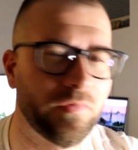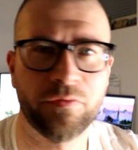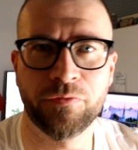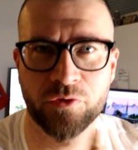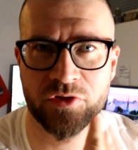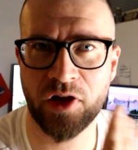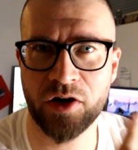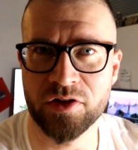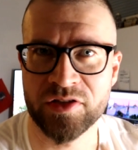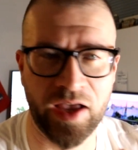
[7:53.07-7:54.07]
for
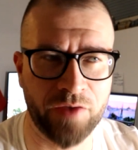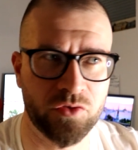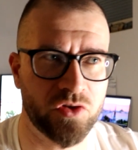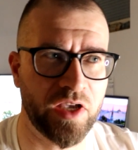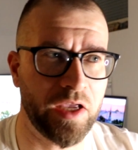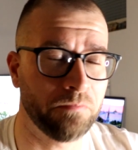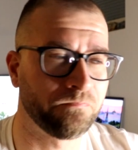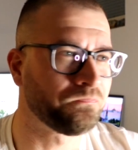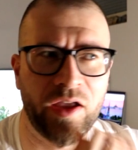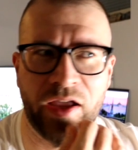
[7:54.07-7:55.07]
starters, I have to say...
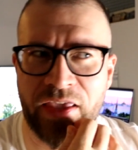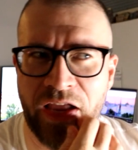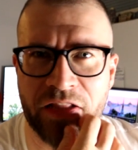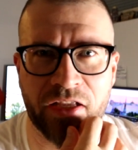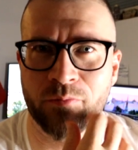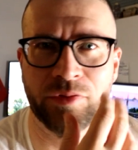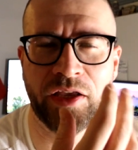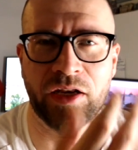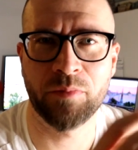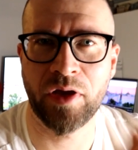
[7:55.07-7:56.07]
I cannot
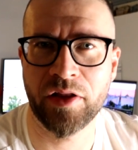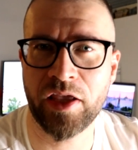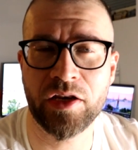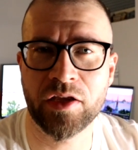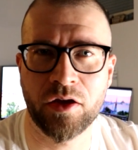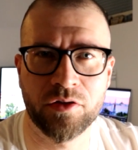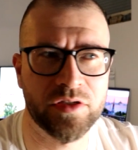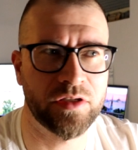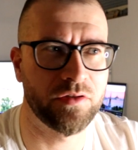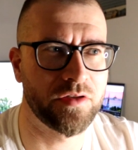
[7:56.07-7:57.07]
complain about any
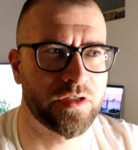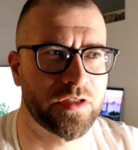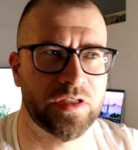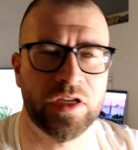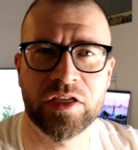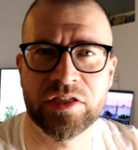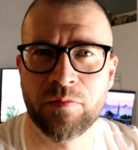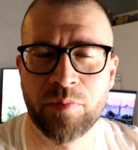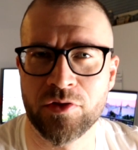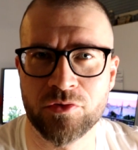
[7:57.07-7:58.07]
cities
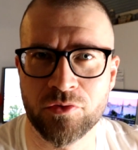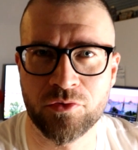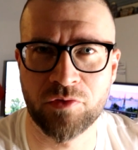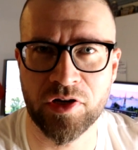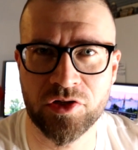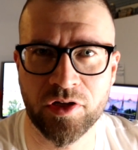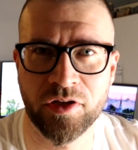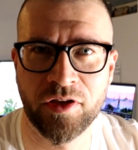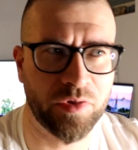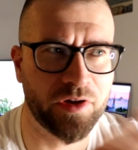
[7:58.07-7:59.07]
I've been to
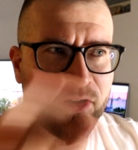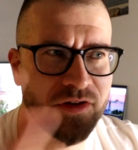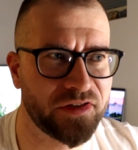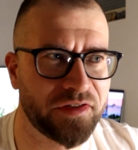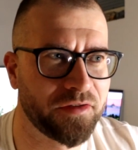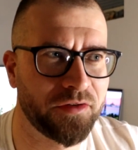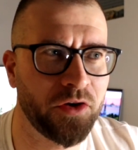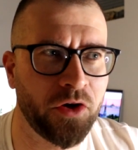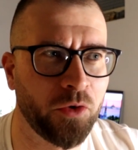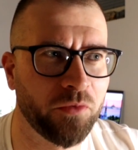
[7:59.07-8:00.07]
Russia, because,
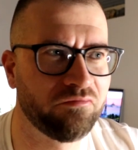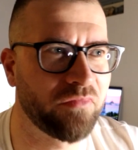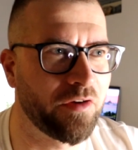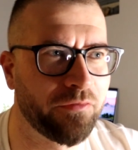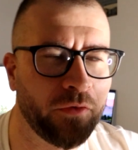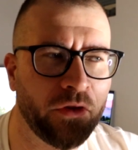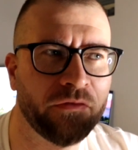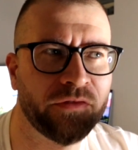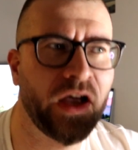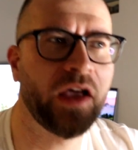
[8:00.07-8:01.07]
you know, they're full
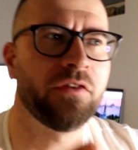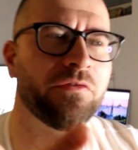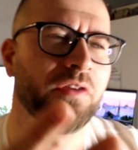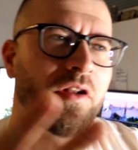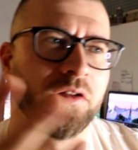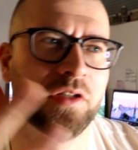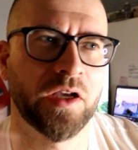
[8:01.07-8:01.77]
of life, and